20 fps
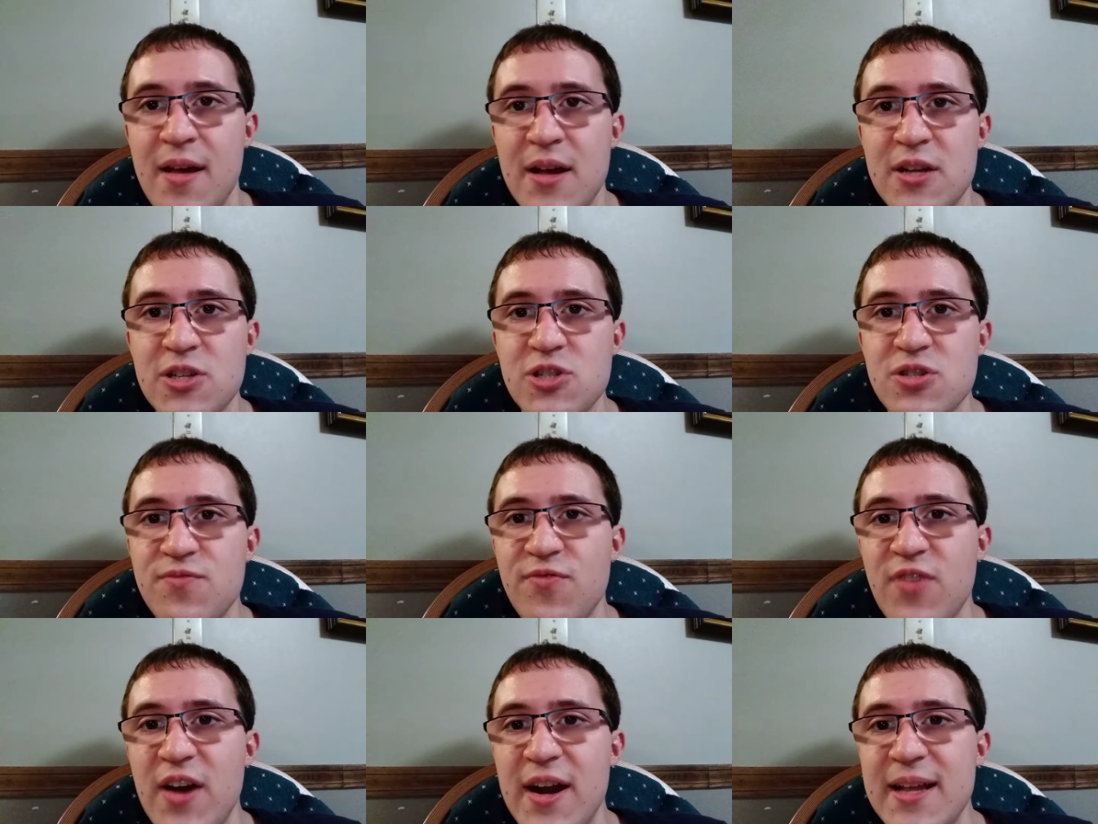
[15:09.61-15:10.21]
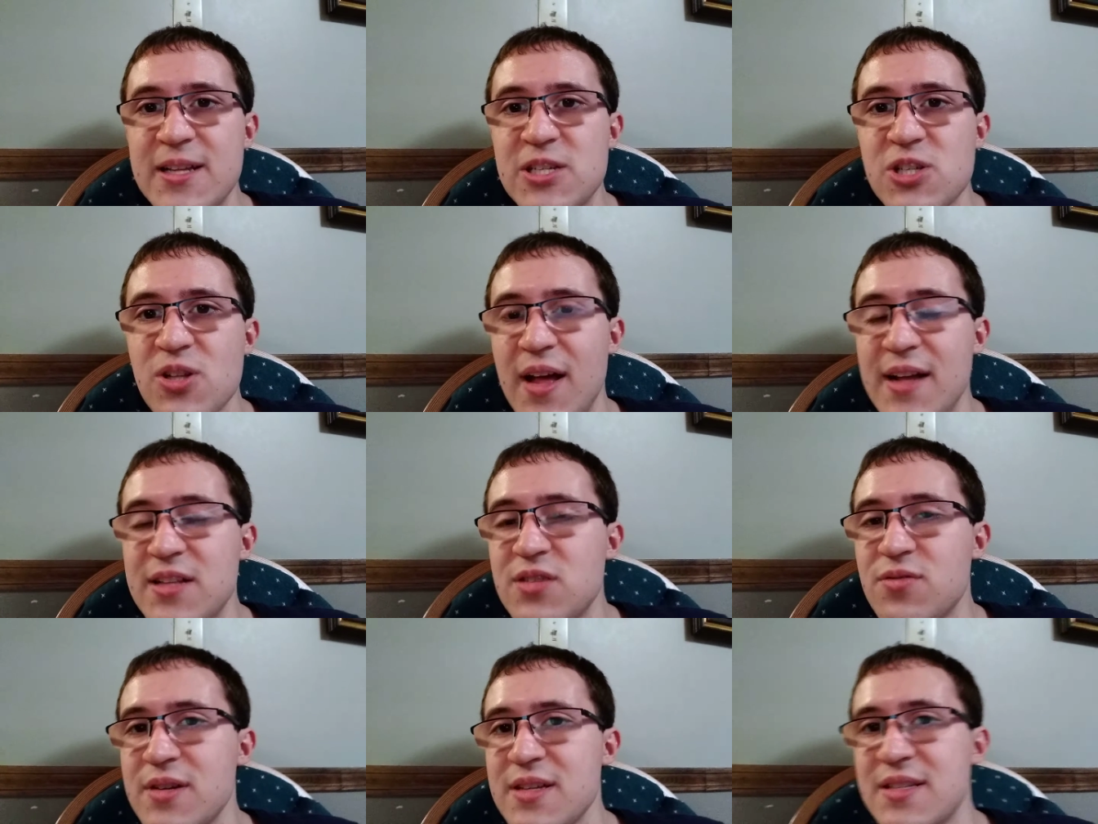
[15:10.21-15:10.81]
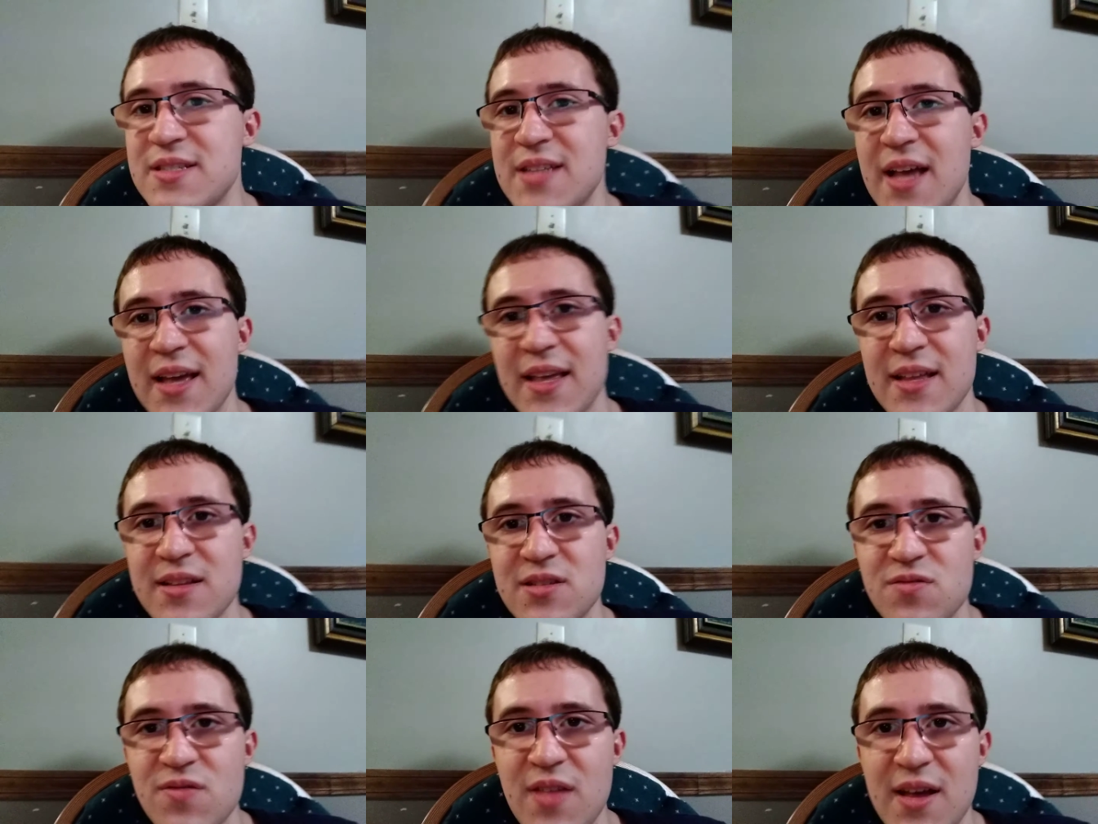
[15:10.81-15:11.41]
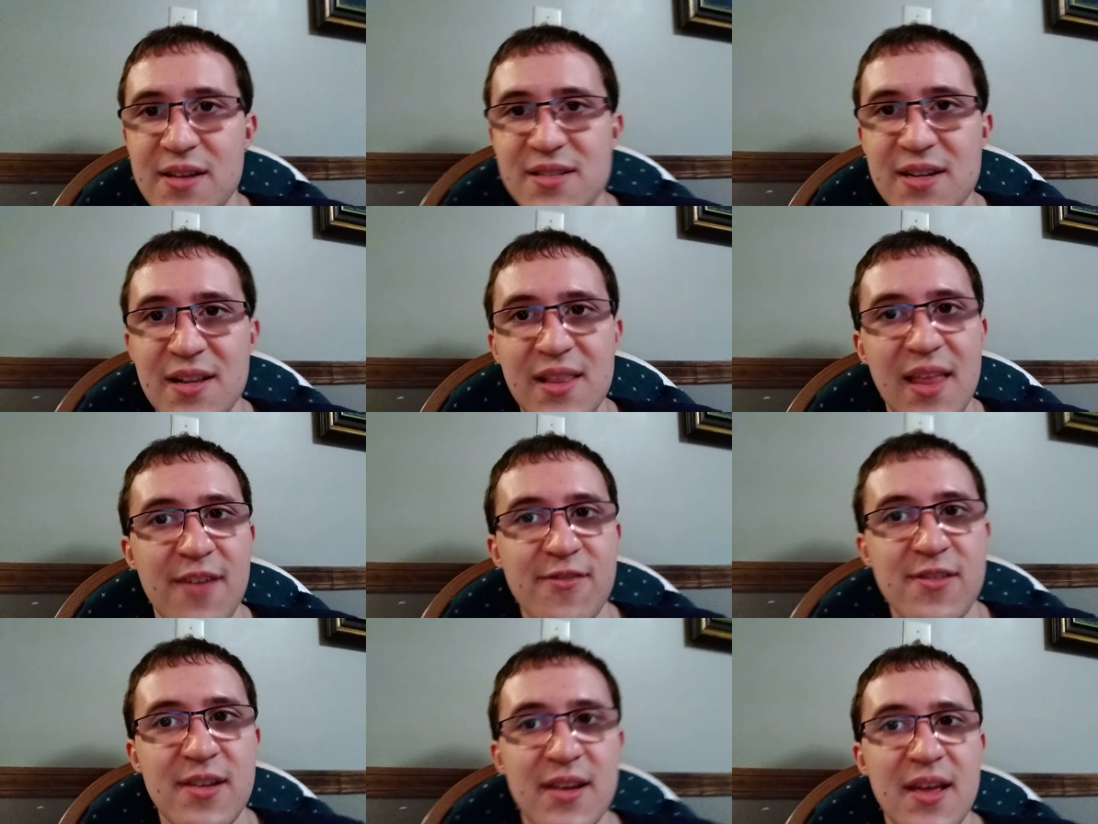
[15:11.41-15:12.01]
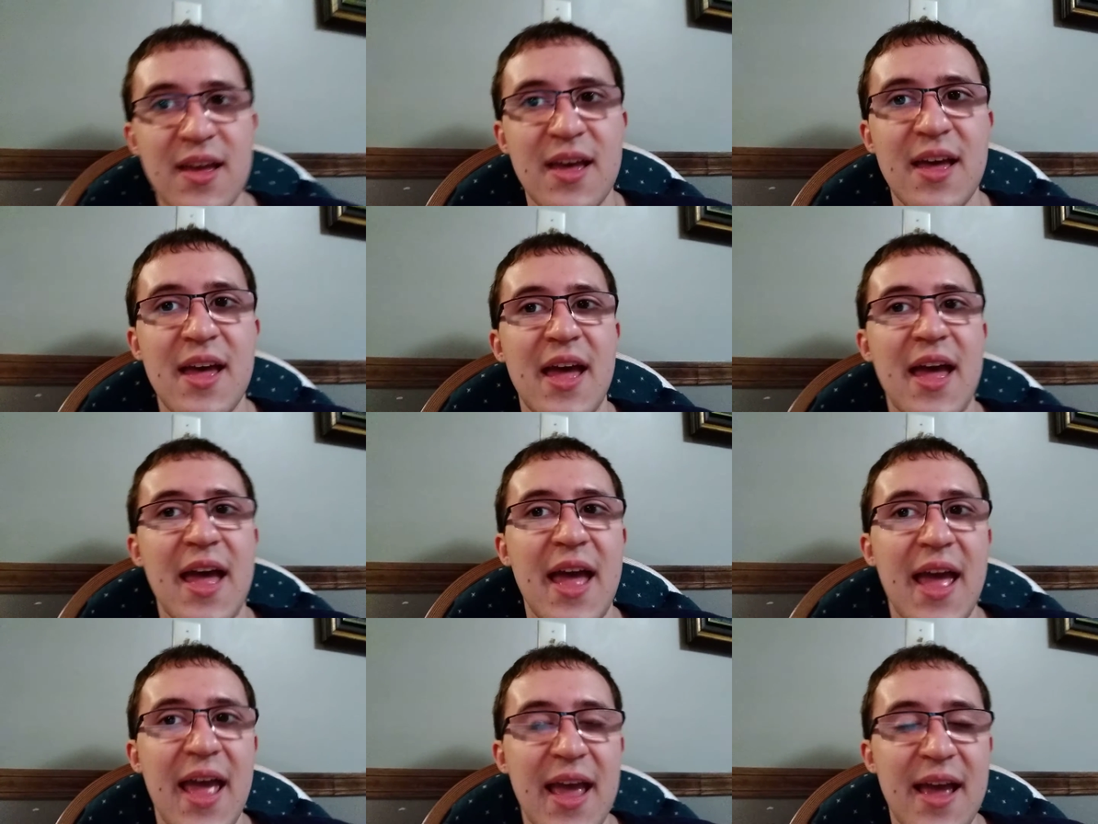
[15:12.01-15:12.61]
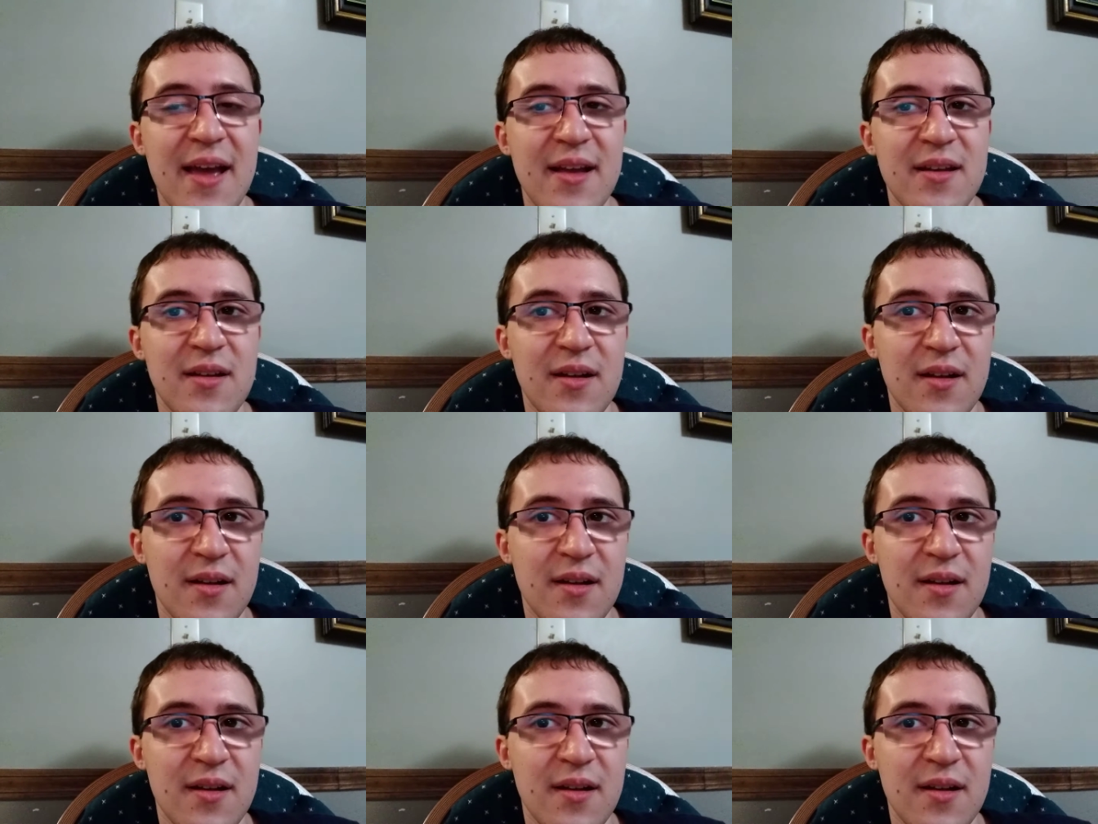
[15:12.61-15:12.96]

Friday, July 22nd, 2011, and